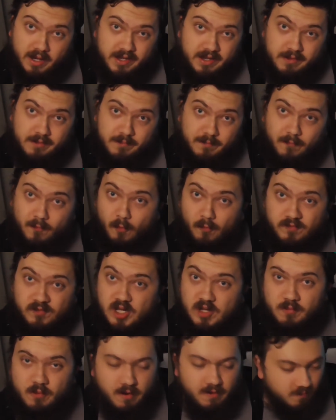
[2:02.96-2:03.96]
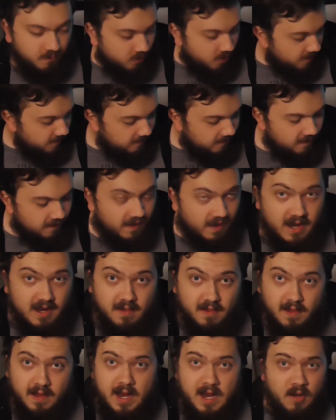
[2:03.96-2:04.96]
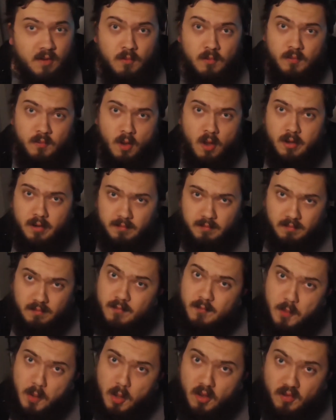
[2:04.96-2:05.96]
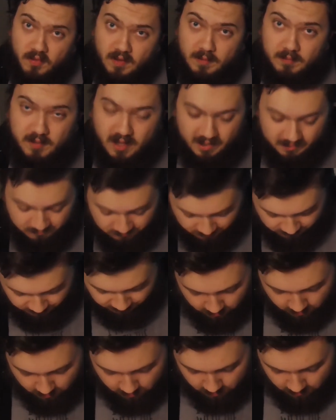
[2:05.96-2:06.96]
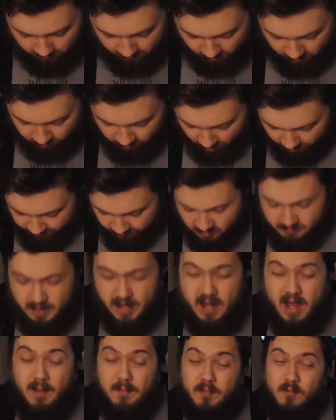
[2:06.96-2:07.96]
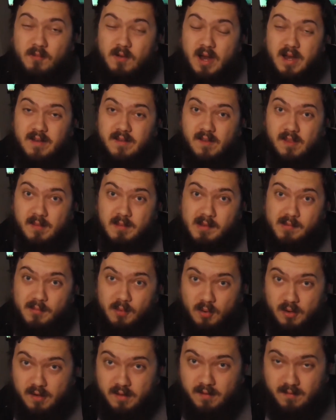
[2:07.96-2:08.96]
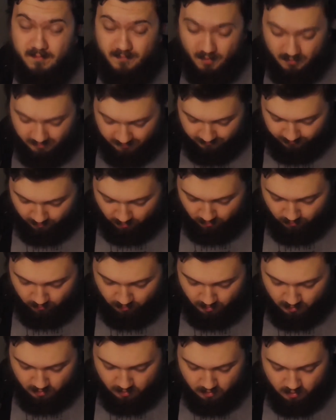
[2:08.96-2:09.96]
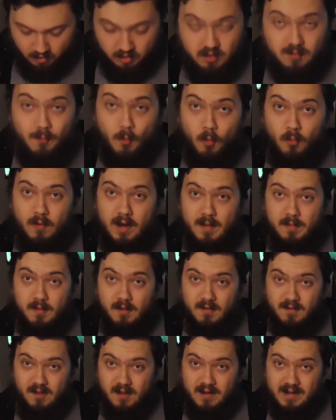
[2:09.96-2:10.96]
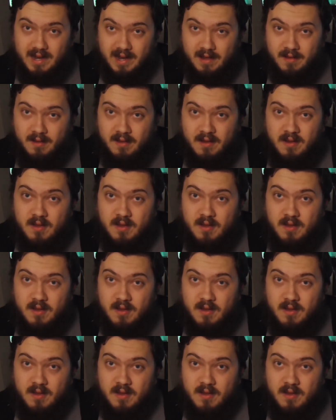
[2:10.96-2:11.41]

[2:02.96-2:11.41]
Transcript: a 4th gen Ryzen processor easily and it would work with the BIOS update. So the great thing about upgrading to this motherboard is, first of all, the more RAM slots I get.